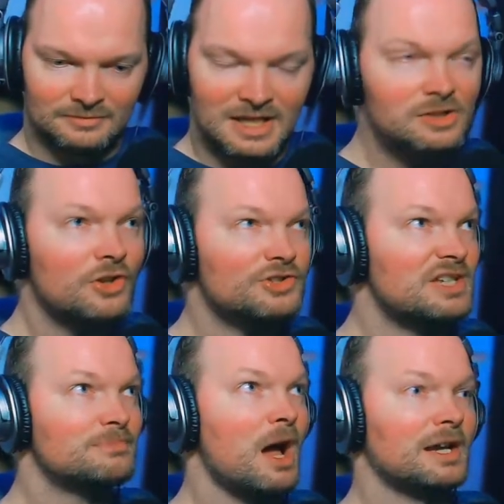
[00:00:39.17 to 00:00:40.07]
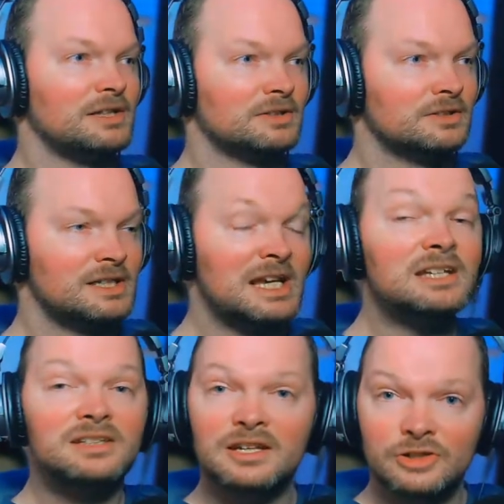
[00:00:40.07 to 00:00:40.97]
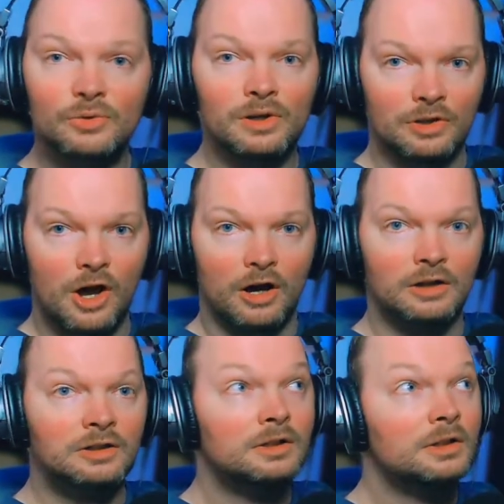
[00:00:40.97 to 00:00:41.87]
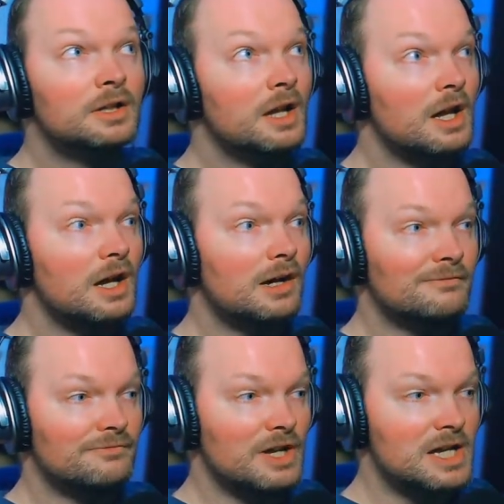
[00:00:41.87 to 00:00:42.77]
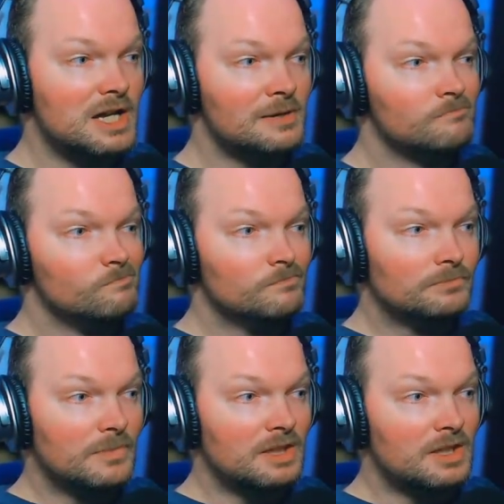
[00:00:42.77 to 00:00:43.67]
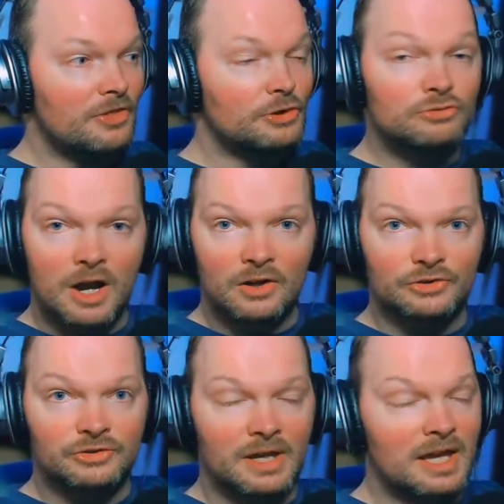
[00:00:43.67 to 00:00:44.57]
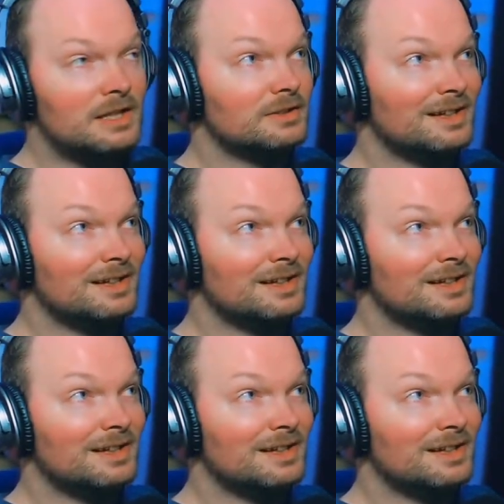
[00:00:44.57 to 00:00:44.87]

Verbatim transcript: He's lost his mind. He did do a lot of uh, the drugs in